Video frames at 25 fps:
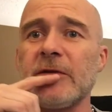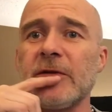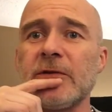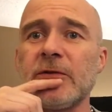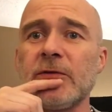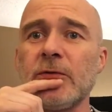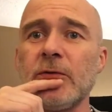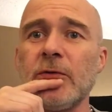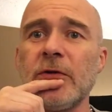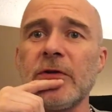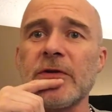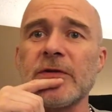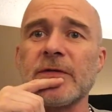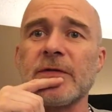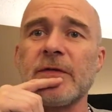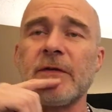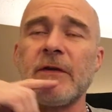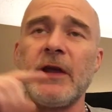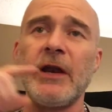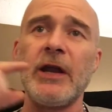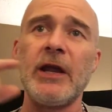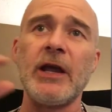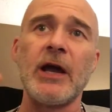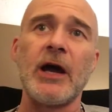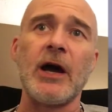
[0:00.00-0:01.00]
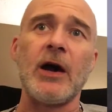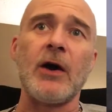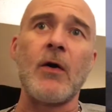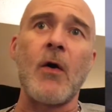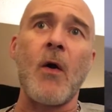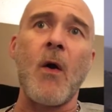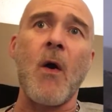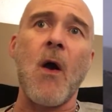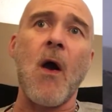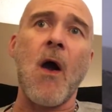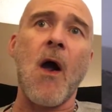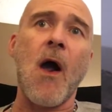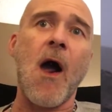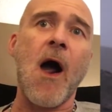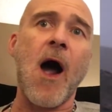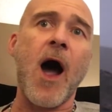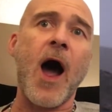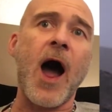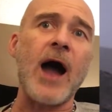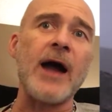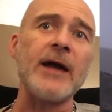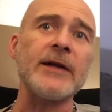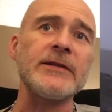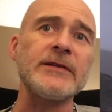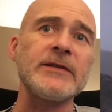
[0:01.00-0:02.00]
to do this video,
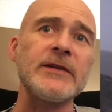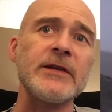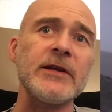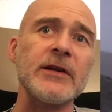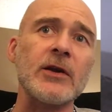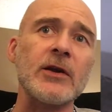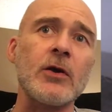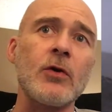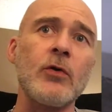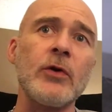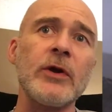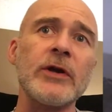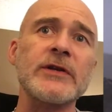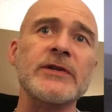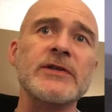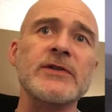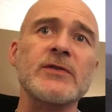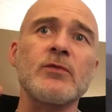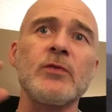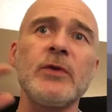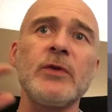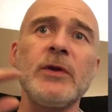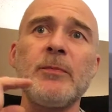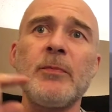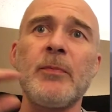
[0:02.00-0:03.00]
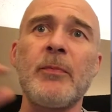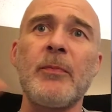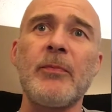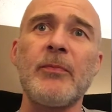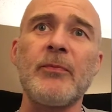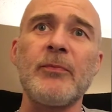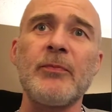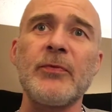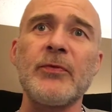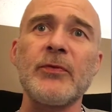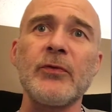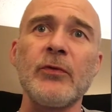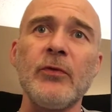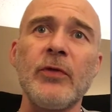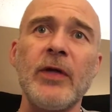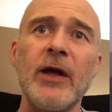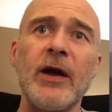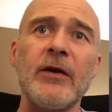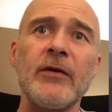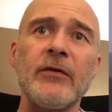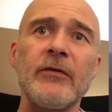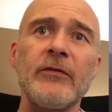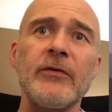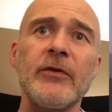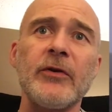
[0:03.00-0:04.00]
I did a quick sweep through
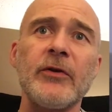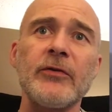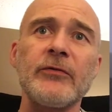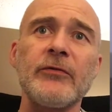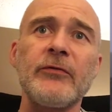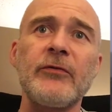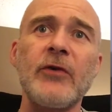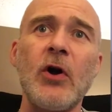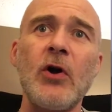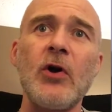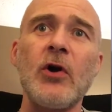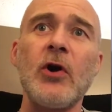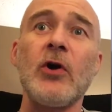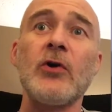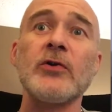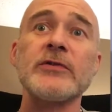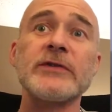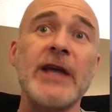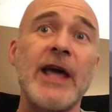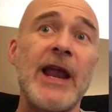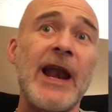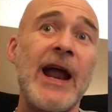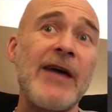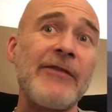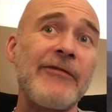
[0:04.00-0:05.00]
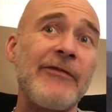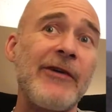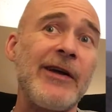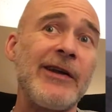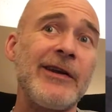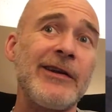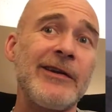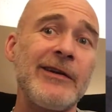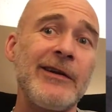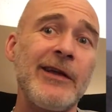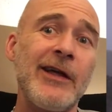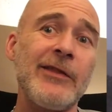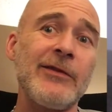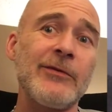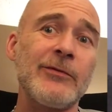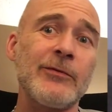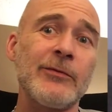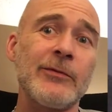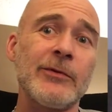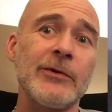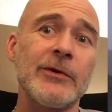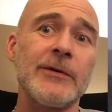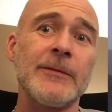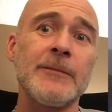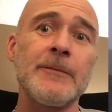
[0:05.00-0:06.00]
those photos, and I found another
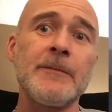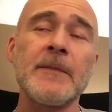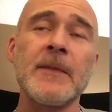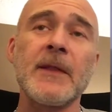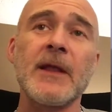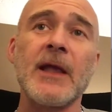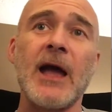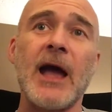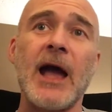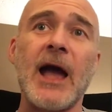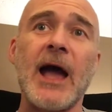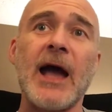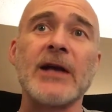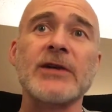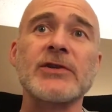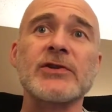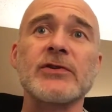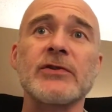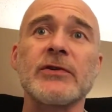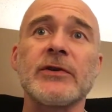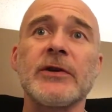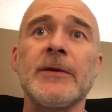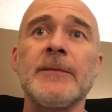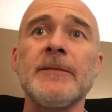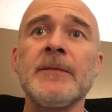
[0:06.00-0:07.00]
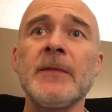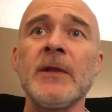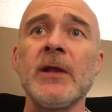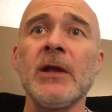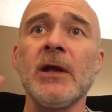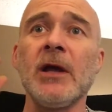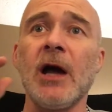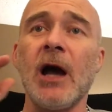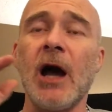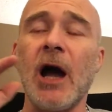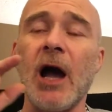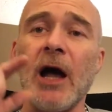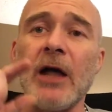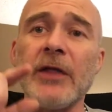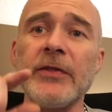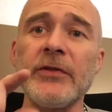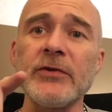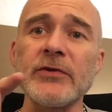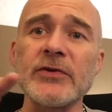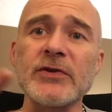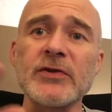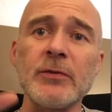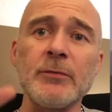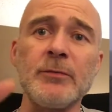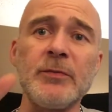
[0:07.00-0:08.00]
one, actually.
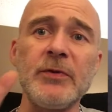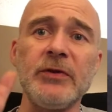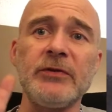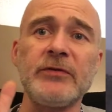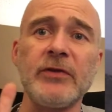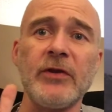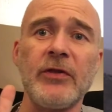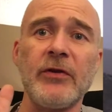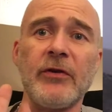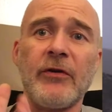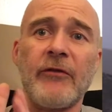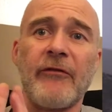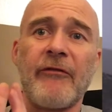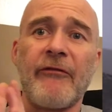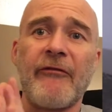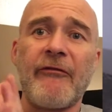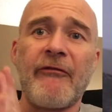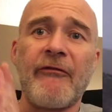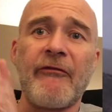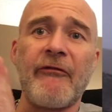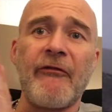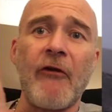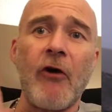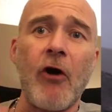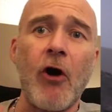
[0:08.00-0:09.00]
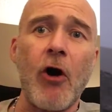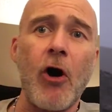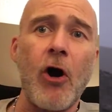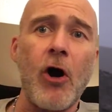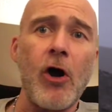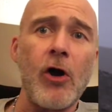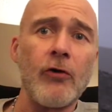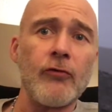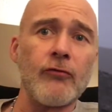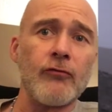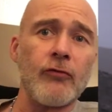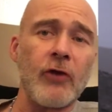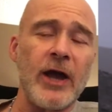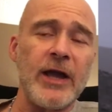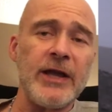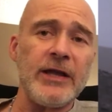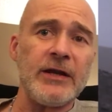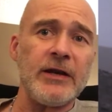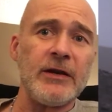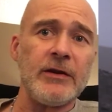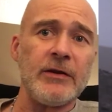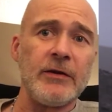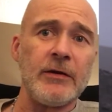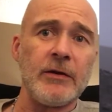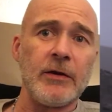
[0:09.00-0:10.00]
This would be to the far
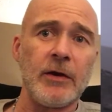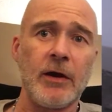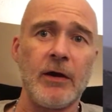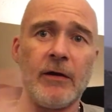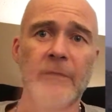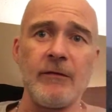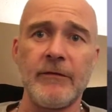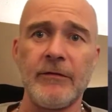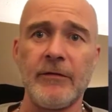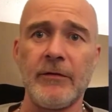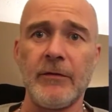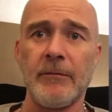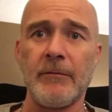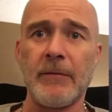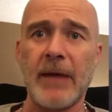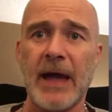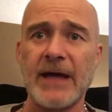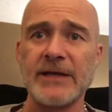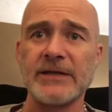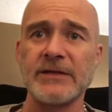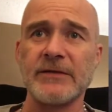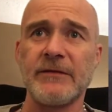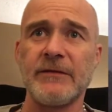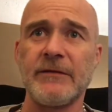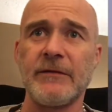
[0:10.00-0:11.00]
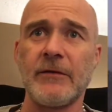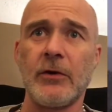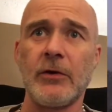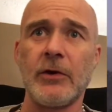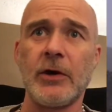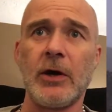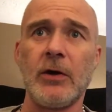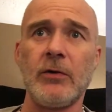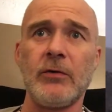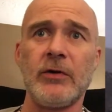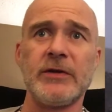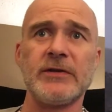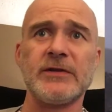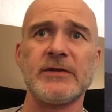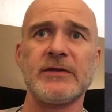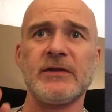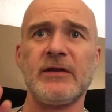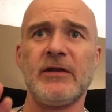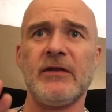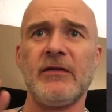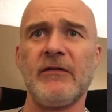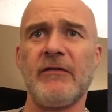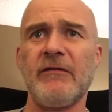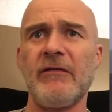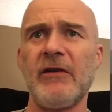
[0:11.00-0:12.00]
right of the massive photo. It's
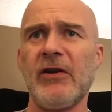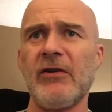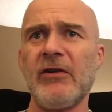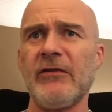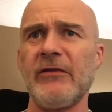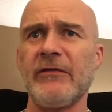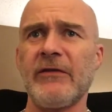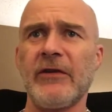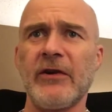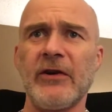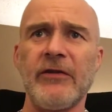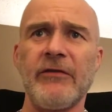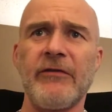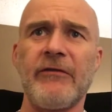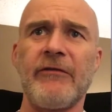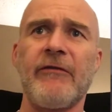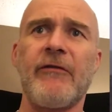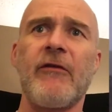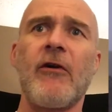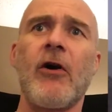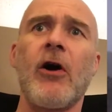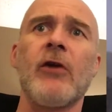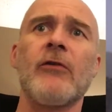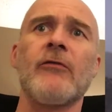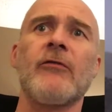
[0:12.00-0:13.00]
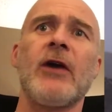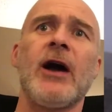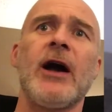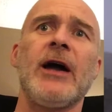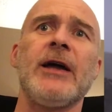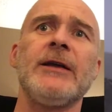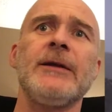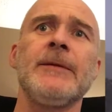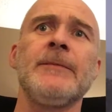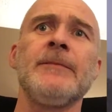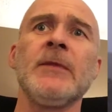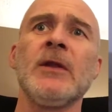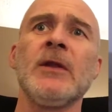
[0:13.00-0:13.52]
to the very, very far right.